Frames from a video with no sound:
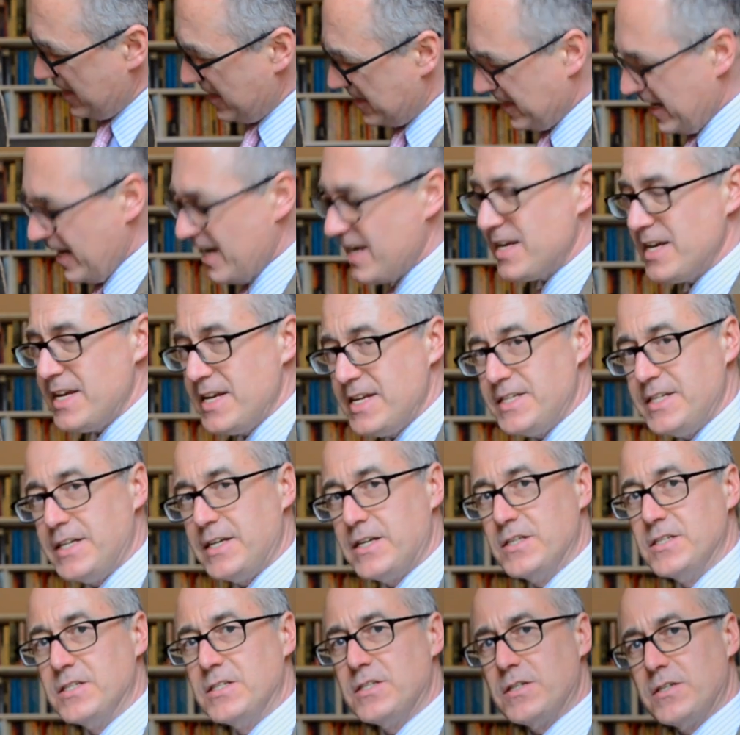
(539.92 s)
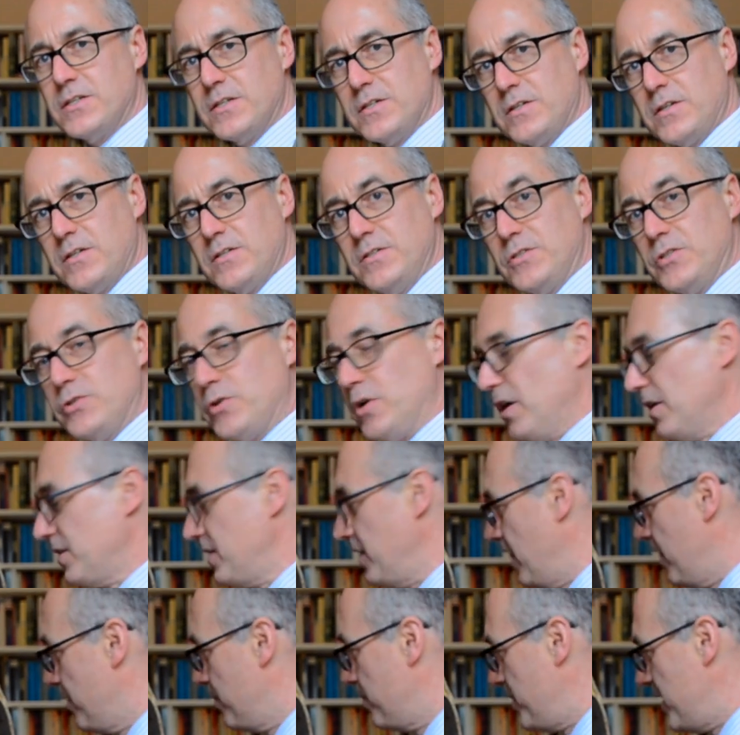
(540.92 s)
is A, easy to
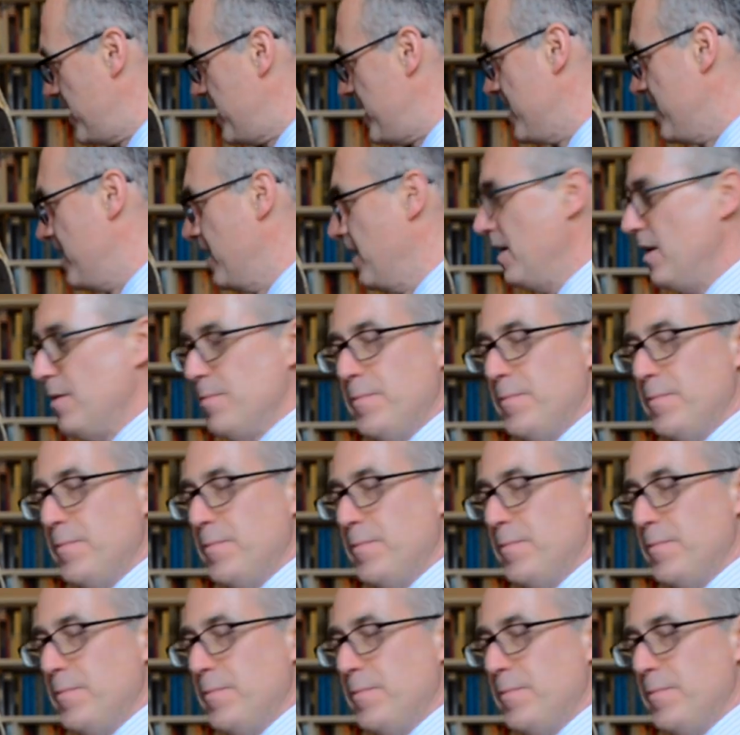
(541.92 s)
construct, and B,